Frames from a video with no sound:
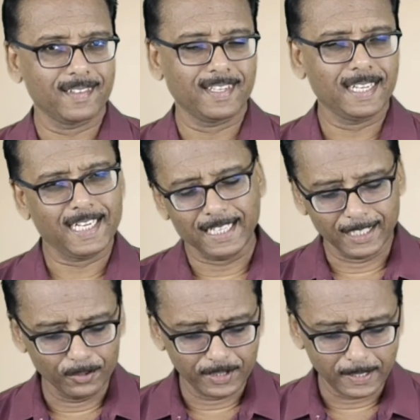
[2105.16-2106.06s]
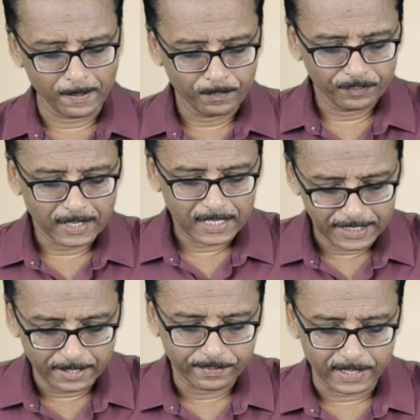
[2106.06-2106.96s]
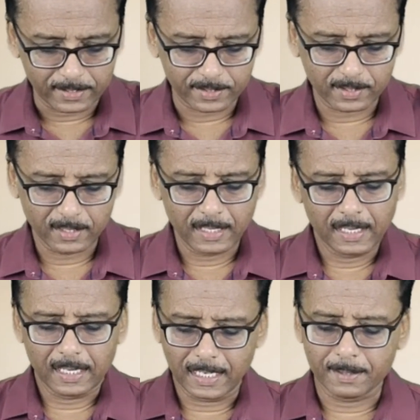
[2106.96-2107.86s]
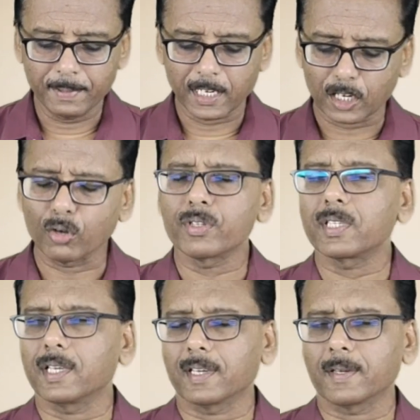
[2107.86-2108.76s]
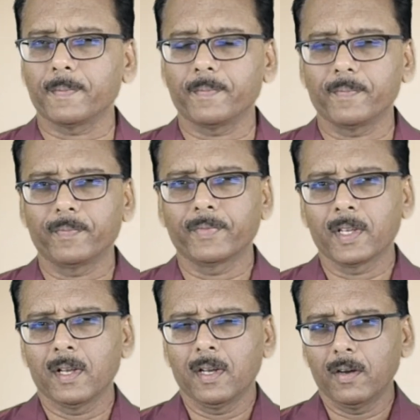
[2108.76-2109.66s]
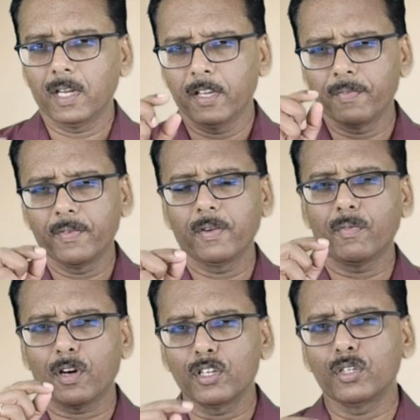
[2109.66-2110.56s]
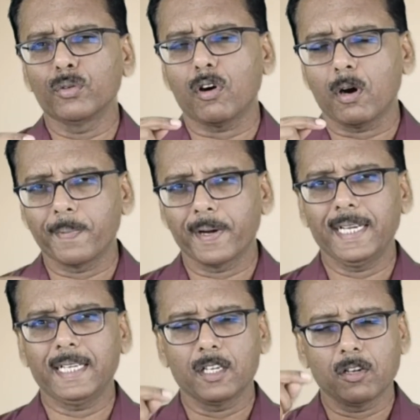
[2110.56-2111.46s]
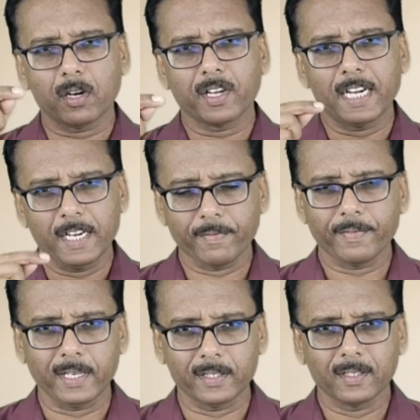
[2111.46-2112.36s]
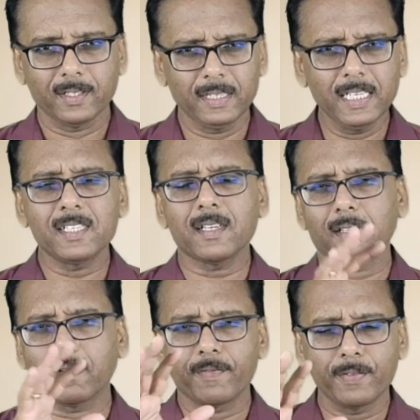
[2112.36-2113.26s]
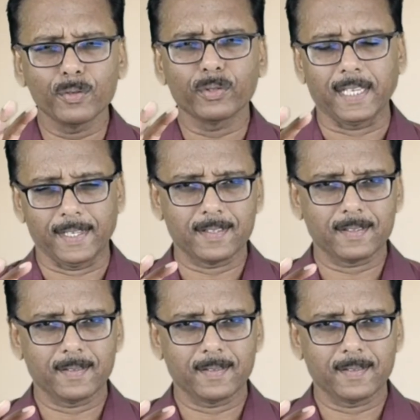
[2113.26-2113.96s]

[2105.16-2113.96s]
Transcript: Hallelujah. Dear friends, let me close here. If we want to operate in God kind of faith, these are the few things.